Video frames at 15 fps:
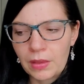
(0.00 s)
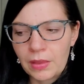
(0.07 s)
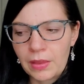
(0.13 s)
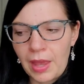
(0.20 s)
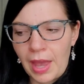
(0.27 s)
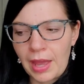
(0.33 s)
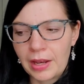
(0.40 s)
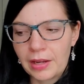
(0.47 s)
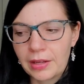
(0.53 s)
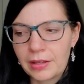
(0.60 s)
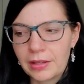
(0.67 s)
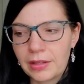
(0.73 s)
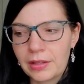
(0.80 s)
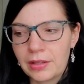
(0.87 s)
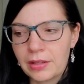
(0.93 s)
that
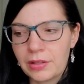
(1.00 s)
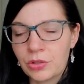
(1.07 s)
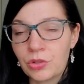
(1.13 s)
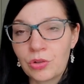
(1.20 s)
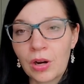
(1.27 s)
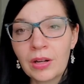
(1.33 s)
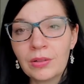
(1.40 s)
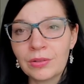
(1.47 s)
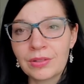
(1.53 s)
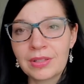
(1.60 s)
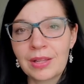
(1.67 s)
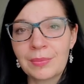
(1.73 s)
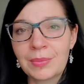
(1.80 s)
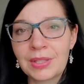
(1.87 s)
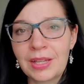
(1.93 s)

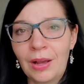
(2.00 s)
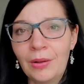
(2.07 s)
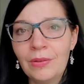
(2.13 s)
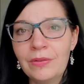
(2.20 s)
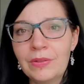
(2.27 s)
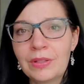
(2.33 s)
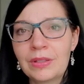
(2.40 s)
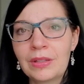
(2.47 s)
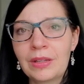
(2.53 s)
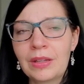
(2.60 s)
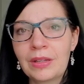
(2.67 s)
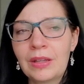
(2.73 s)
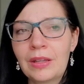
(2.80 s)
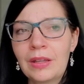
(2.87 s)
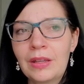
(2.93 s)
struggles themselves,
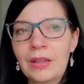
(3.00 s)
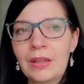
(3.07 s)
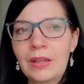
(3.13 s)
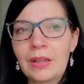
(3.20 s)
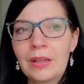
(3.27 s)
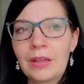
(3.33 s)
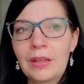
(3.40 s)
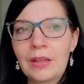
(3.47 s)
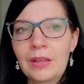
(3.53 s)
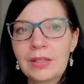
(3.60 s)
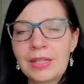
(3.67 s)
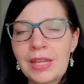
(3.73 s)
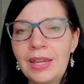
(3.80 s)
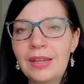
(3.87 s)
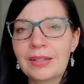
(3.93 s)

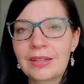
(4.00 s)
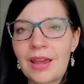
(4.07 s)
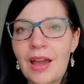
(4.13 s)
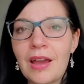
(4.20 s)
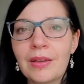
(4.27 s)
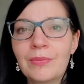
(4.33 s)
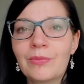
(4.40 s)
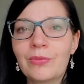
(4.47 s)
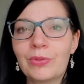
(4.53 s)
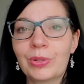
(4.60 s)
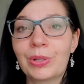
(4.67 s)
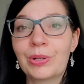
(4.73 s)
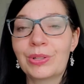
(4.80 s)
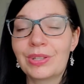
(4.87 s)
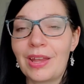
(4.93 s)
take time for
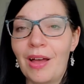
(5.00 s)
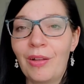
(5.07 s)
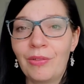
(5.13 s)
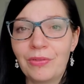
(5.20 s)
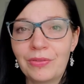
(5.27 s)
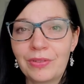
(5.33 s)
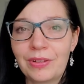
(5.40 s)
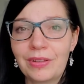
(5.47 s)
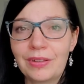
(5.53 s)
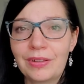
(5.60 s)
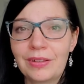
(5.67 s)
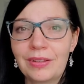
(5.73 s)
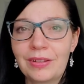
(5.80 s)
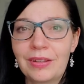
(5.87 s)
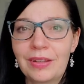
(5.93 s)
yourself.
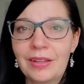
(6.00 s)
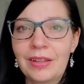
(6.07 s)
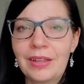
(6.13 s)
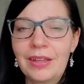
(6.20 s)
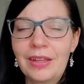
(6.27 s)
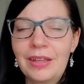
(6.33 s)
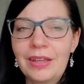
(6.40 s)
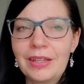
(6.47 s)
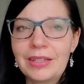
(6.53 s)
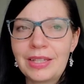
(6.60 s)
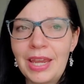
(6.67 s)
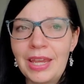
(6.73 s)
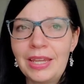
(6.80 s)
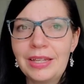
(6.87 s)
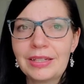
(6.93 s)

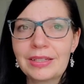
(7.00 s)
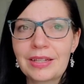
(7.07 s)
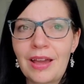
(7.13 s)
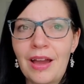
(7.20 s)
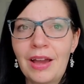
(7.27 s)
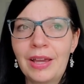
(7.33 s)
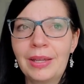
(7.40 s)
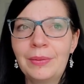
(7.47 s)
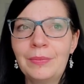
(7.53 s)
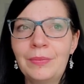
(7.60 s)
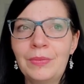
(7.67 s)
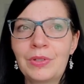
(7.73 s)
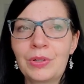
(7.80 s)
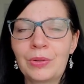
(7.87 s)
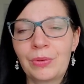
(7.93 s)
Take
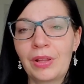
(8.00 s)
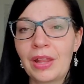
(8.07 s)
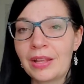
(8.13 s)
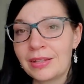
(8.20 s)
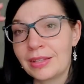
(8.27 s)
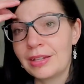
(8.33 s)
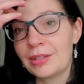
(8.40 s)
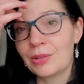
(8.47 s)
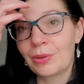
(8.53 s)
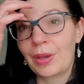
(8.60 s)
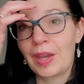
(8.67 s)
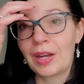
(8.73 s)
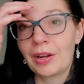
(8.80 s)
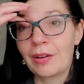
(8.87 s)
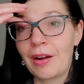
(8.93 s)
time to realize that it's
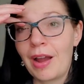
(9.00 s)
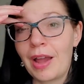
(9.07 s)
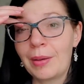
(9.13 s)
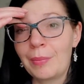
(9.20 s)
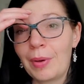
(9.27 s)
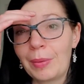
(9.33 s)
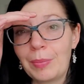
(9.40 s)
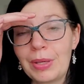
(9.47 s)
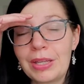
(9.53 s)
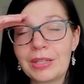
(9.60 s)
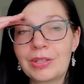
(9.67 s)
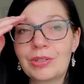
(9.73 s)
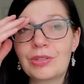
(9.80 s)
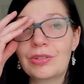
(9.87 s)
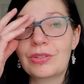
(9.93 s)
okay to cry. My
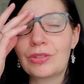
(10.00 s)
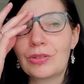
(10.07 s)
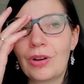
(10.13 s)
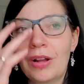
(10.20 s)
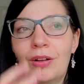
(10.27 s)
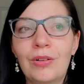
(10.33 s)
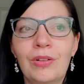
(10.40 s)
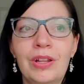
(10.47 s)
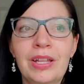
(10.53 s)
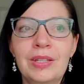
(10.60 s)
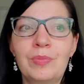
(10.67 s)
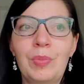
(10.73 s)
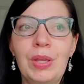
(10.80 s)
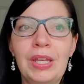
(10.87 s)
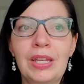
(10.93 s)
biggest struggle has
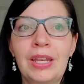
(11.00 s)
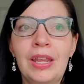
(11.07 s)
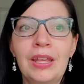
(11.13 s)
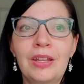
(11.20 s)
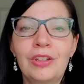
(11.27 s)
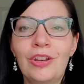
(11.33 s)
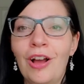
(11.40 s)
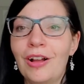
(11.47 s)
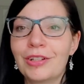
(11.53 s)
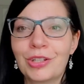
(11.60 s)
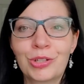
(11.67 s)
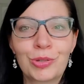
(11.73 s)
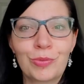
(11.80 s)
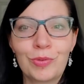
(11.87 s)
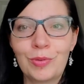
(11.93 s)
been not to
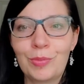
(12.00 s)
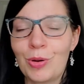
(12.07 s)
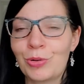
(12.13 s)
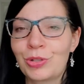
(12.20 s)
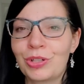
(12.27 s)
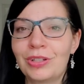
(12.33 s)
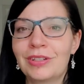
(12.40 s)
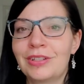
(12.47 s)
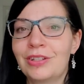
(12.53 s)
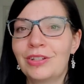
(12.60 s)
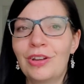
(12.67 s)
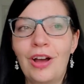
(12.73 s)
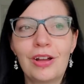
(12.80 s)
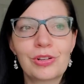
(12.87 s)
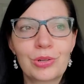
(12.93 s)
show emotion, to
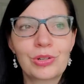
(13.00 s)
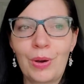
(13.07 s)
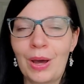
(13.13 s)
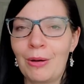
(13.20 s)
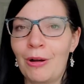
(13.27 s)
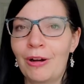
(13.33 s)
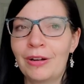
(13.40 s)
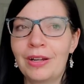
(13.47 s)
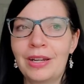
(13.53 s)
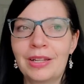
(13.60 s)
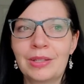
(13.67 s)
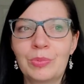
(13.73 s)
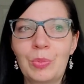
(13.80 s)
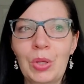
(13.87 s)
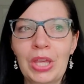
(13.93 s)
not show how hard it
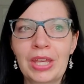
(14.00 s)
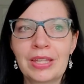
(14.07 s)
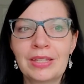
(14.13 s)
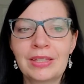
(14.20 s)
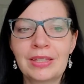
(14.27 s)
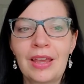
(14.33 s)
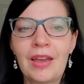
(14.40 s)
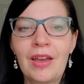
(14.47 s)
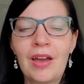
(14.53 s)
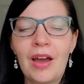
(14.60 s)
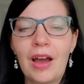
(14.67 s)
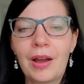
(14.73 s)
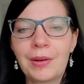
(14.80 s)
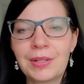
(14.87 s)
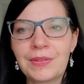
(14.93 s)
is, because
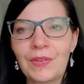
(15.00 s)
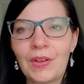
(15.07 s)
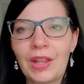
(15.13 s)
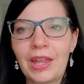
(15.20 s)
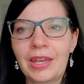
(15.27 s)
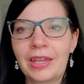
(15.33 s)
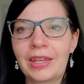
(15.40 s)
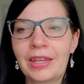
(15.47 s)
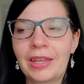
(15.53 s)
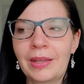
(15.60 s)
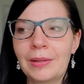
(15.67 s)
I always felt like